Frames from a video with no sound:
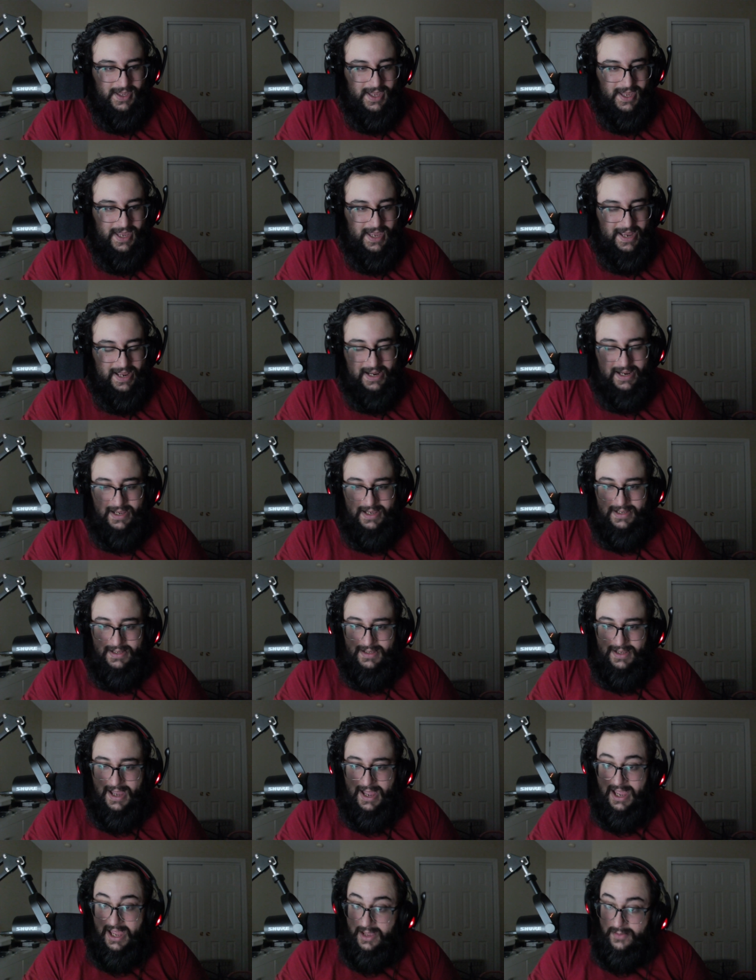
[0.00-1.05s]
and
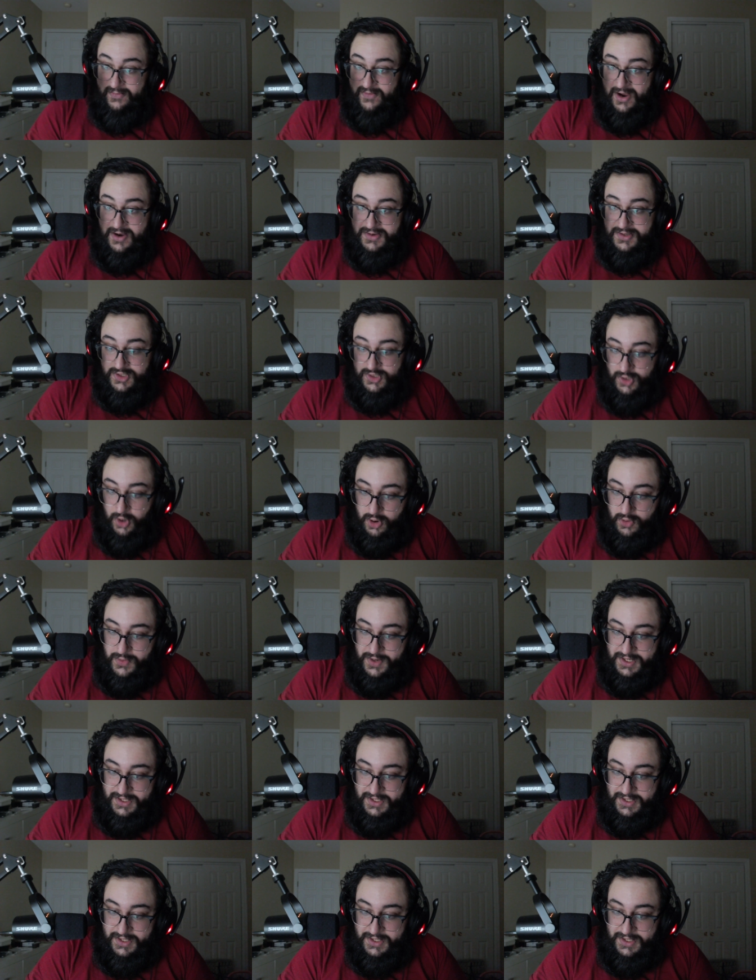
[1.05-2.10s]
i am very
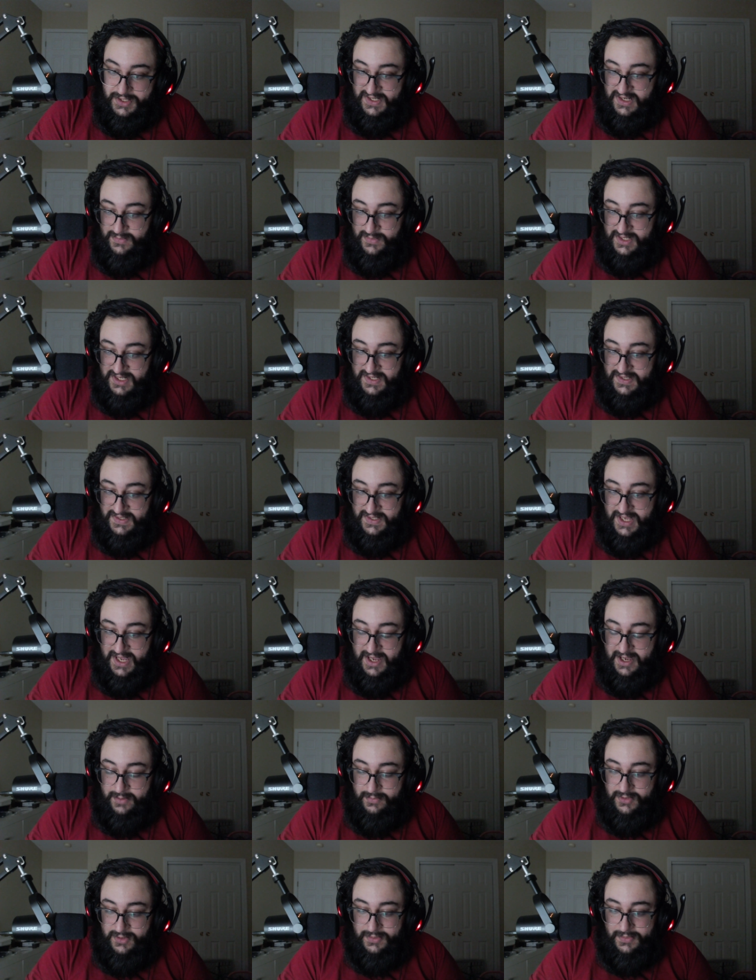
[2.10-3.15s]
sorry to the teams that he
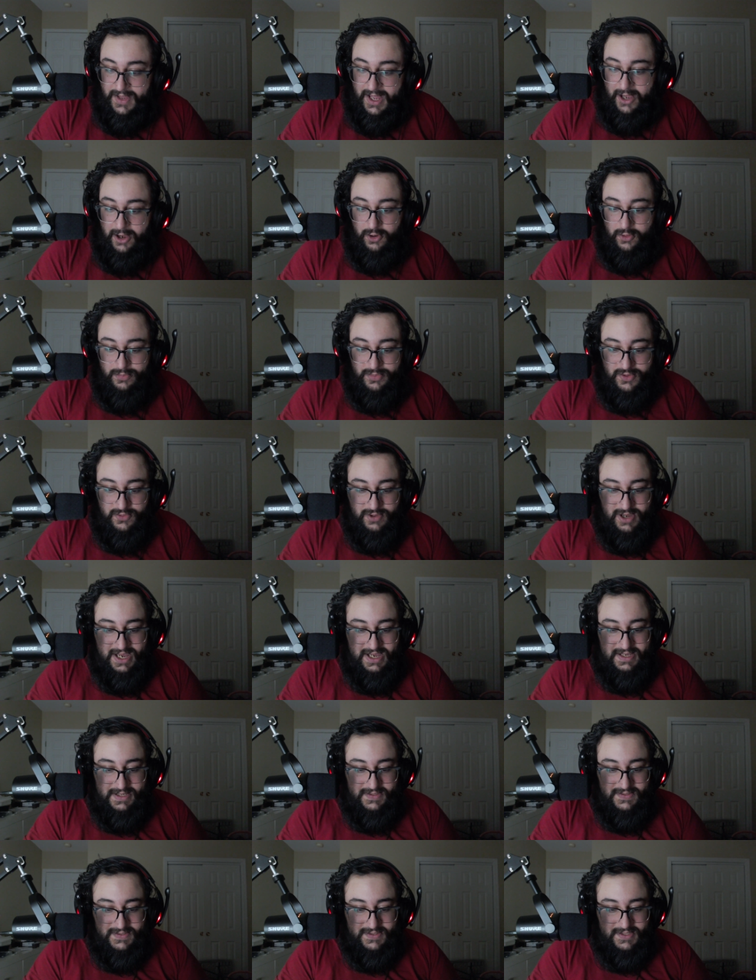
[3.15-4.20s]
scammed i hope you
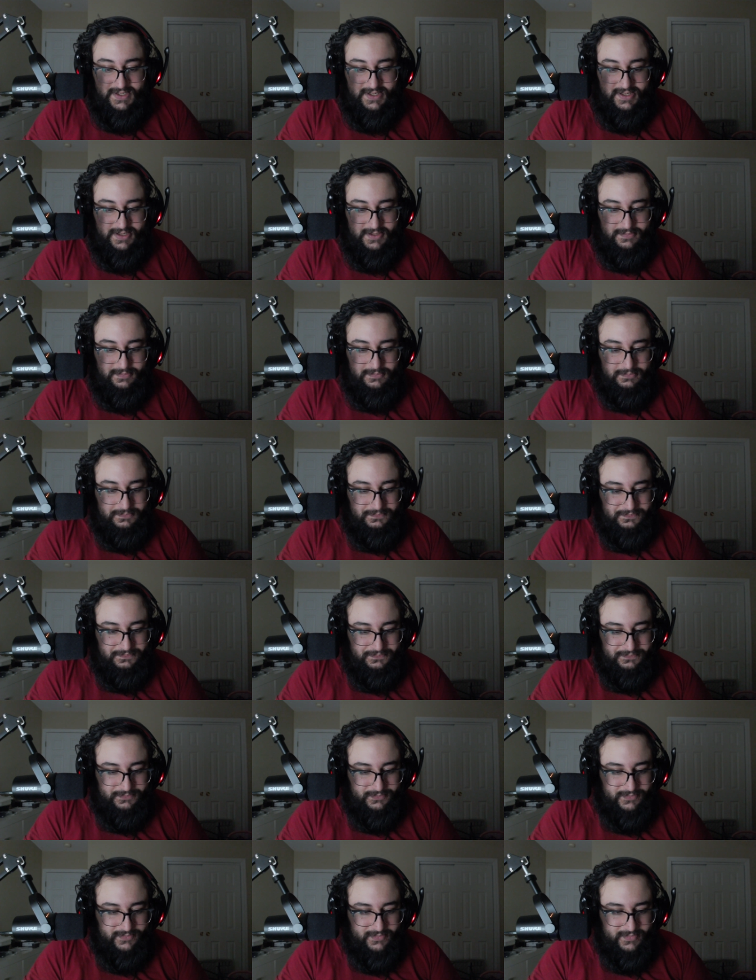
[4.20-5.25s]
guys um
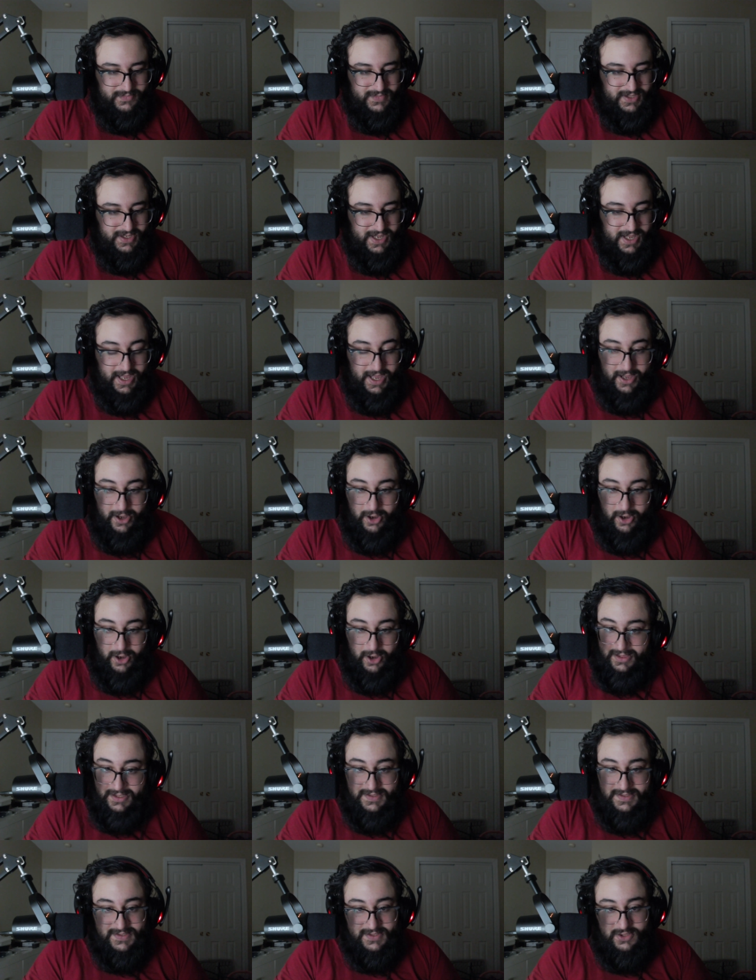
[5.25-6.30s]
I, I
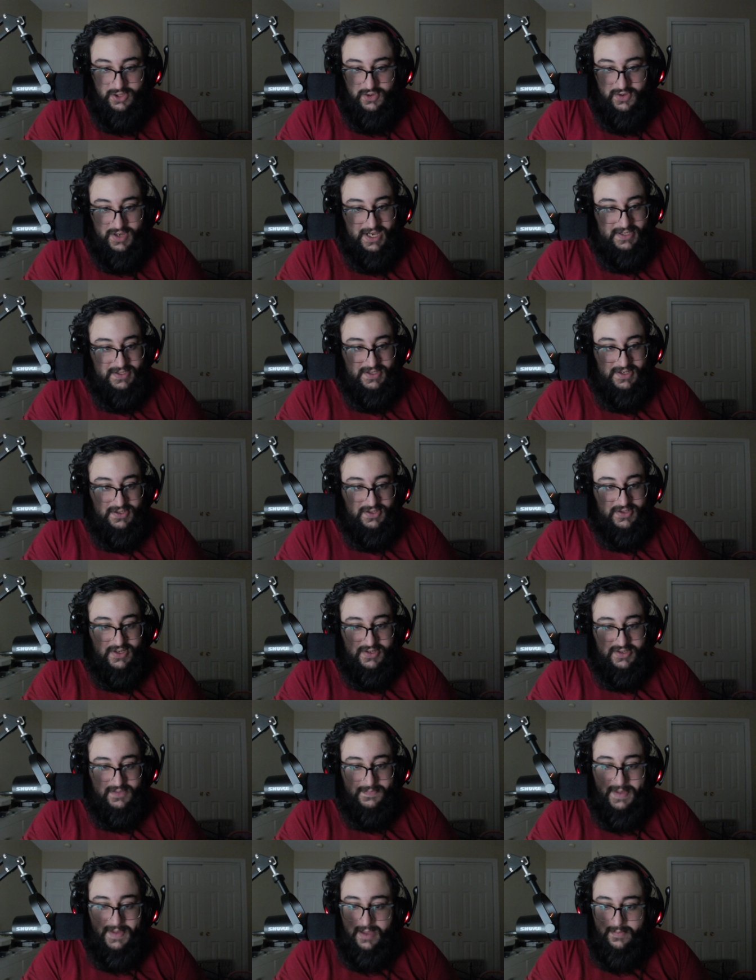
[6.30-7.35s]
listen you guys need to
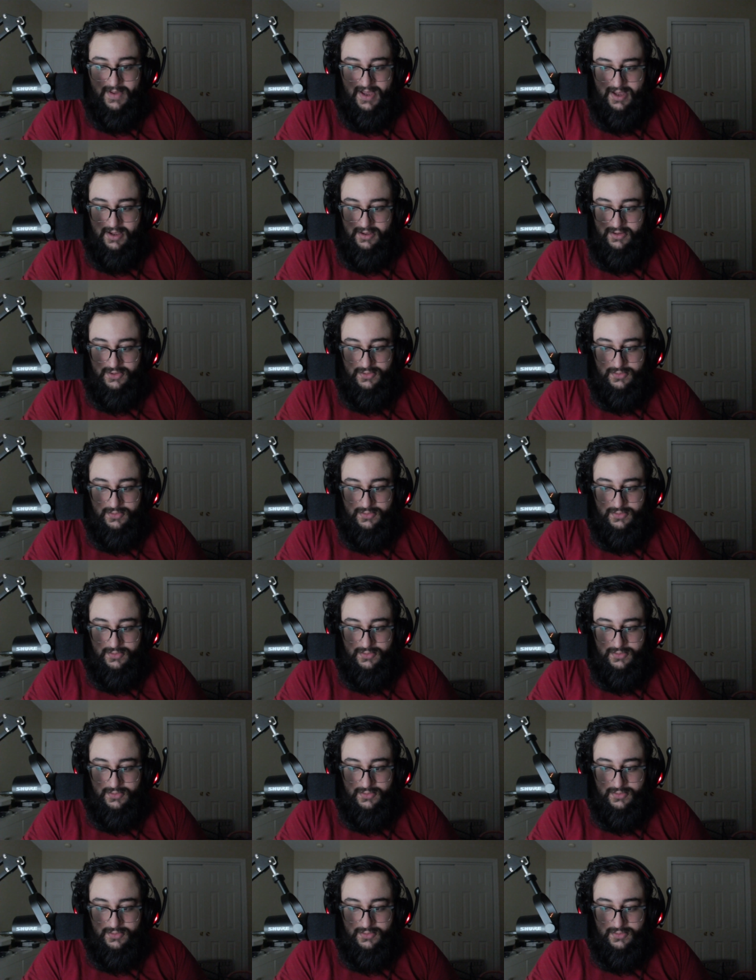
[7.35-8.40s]
talk to paypal do do
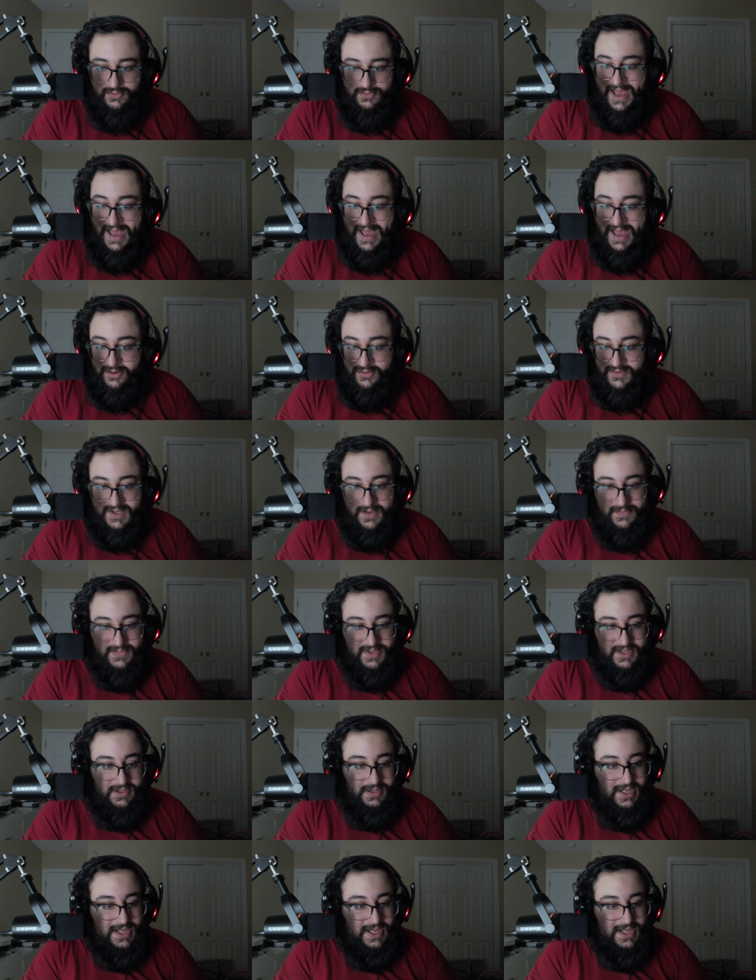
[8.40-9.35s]
a chargeback or something